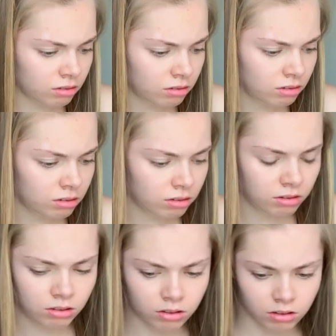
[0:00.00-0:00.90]

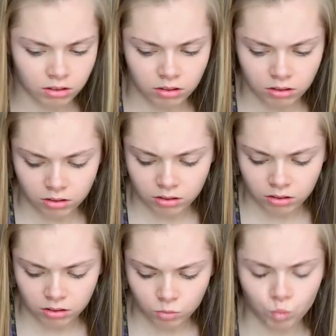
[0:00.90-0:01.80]

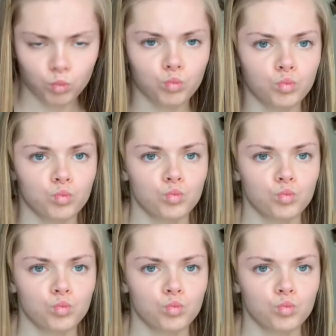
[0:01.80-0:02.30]
(silence)